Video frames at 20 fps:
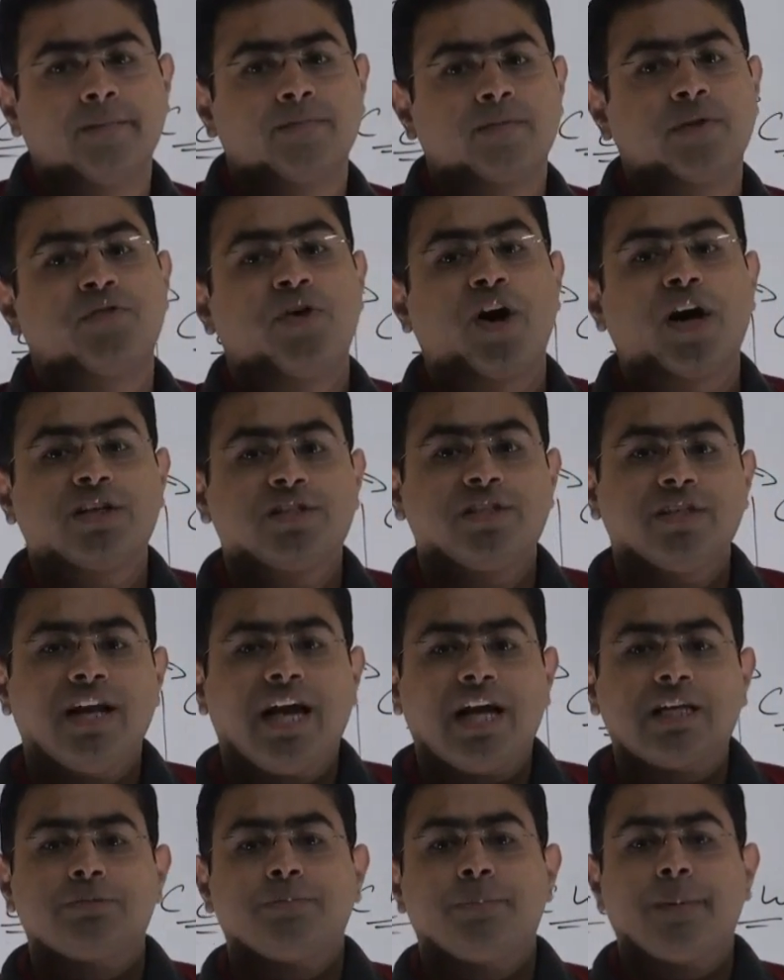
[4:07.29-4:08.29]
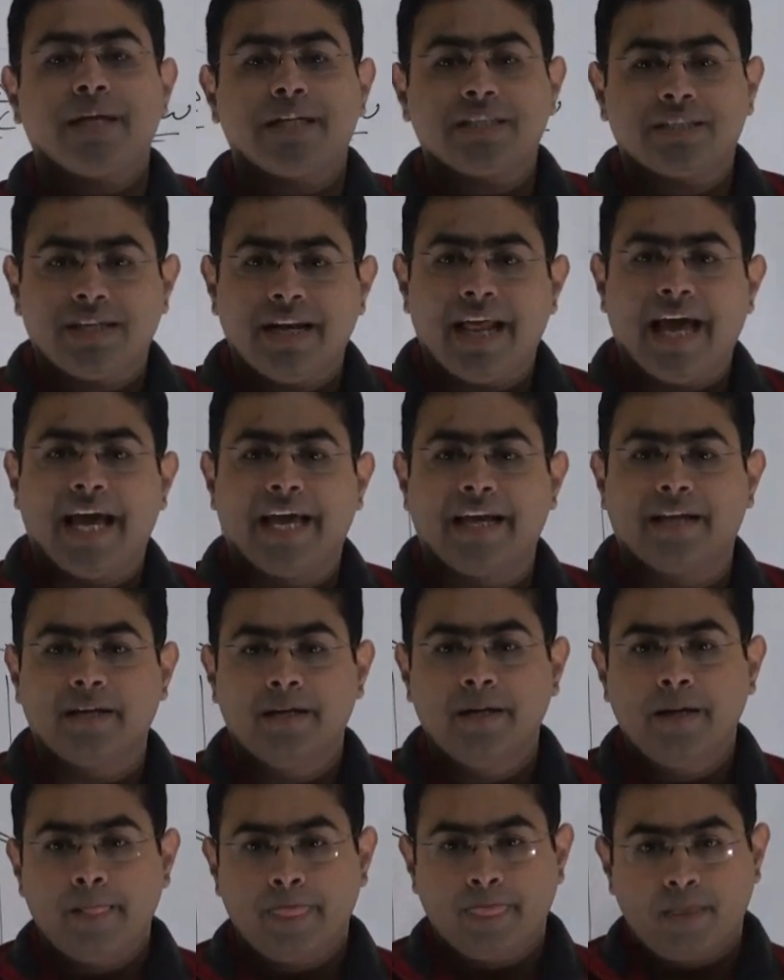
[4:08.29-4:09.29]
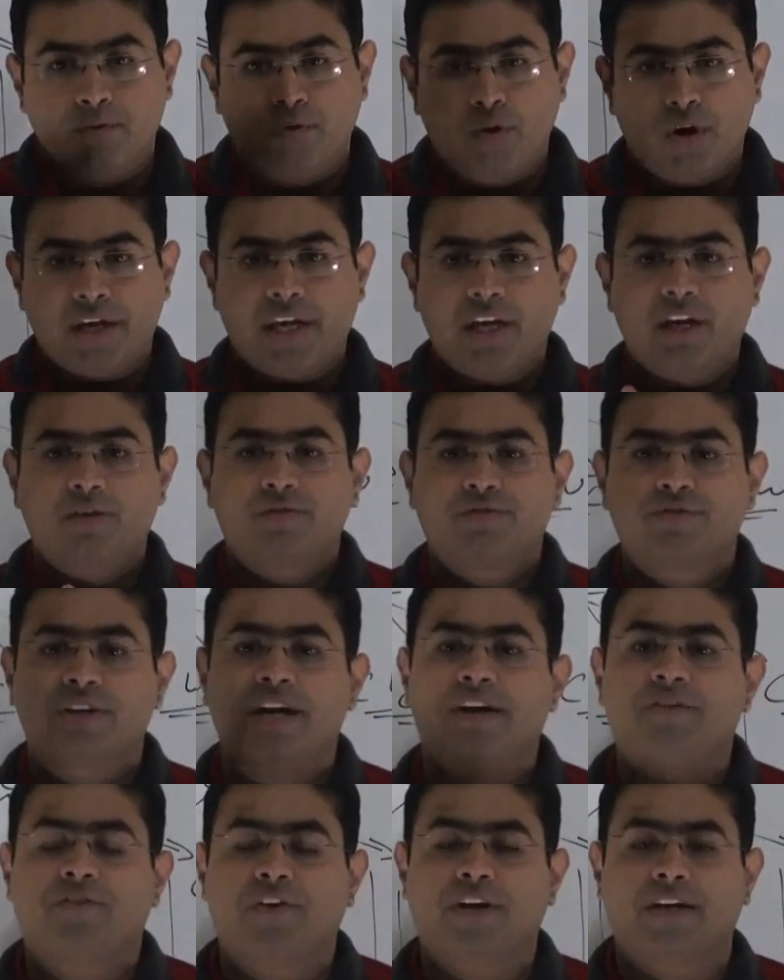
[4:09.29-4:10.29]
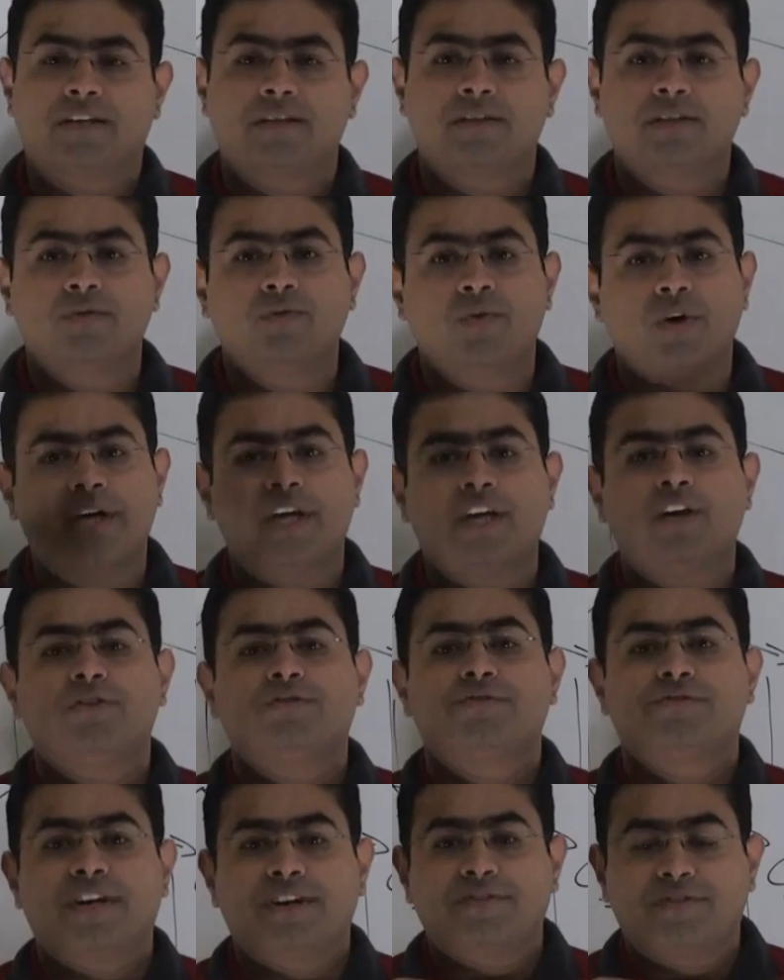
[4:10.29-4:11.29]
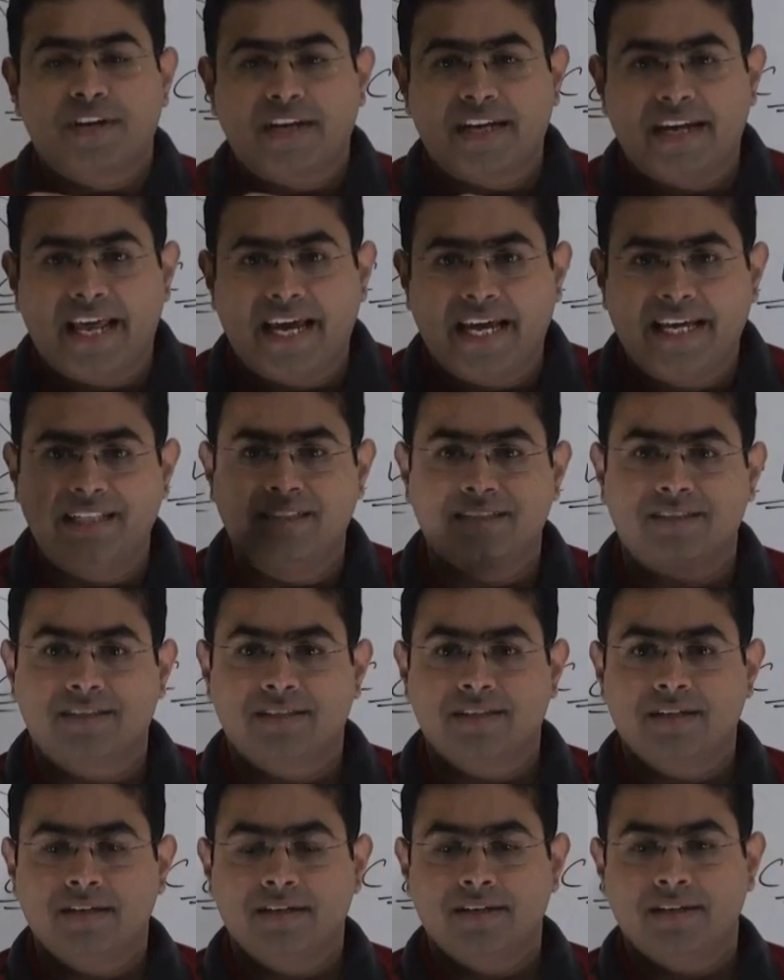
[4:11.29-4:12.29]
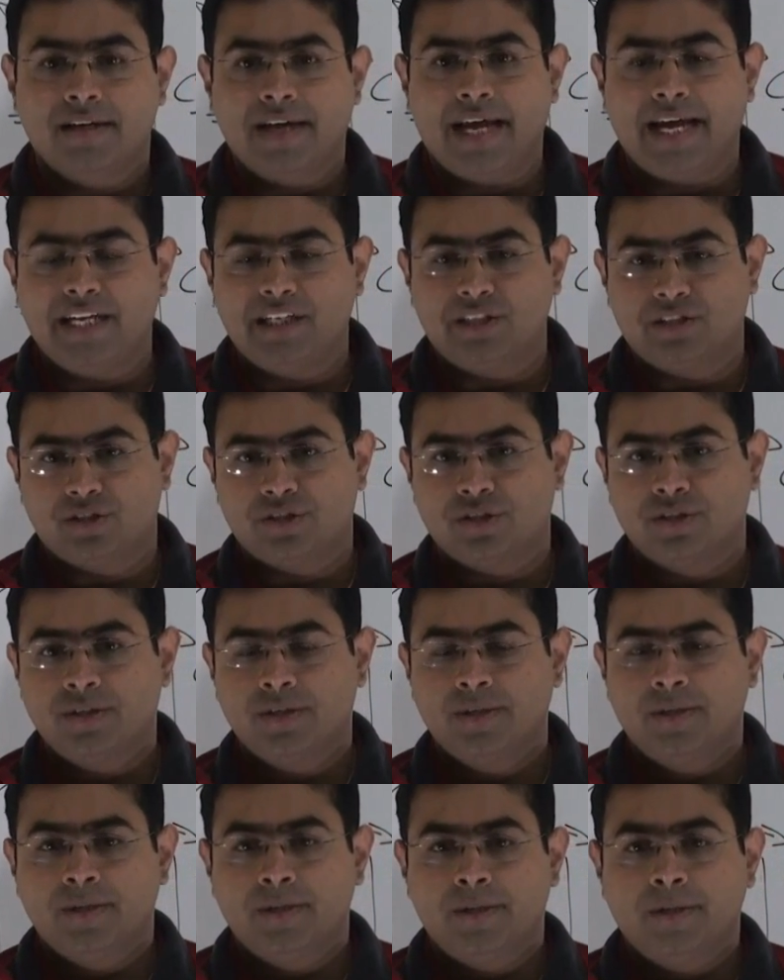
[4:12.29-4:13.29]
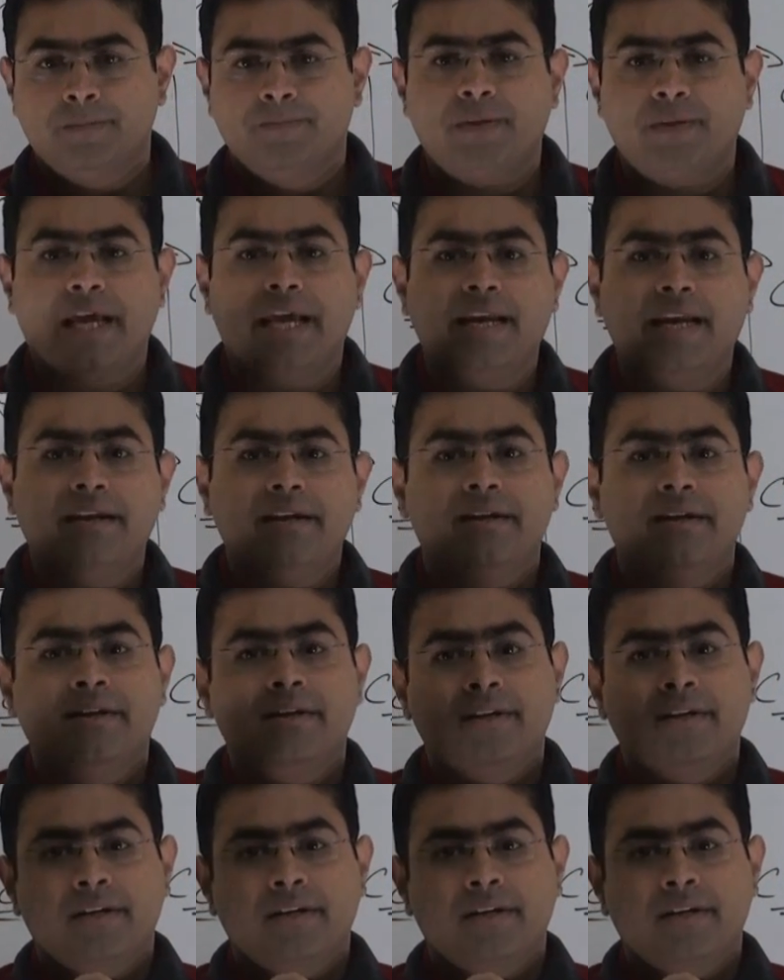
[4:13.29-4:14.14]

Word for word: The functional aspects like the working of traffic, the working of traffic line, lights, then